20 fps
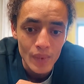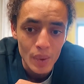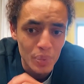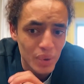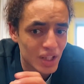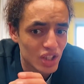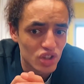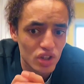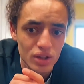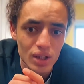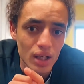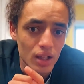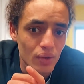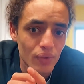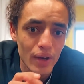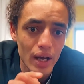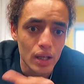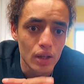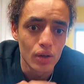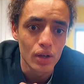But there's a ton of
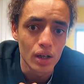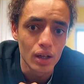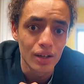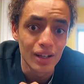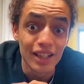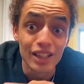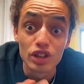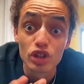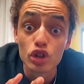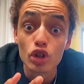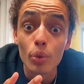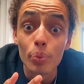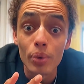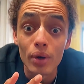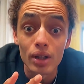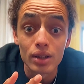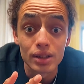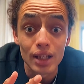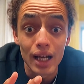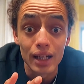value here and it's super
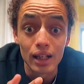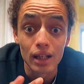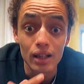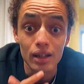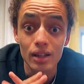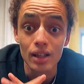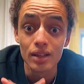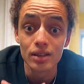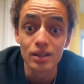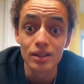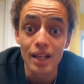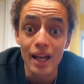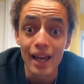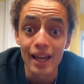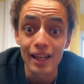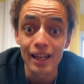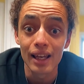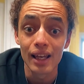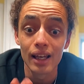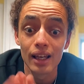exciting. This
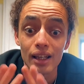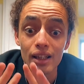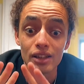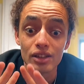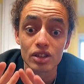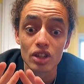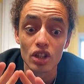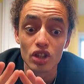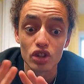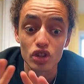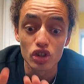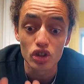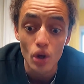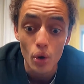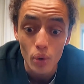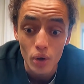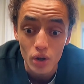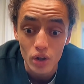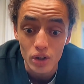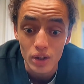tech is
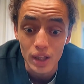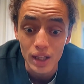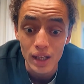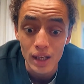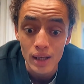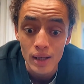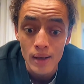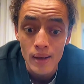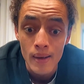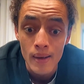so early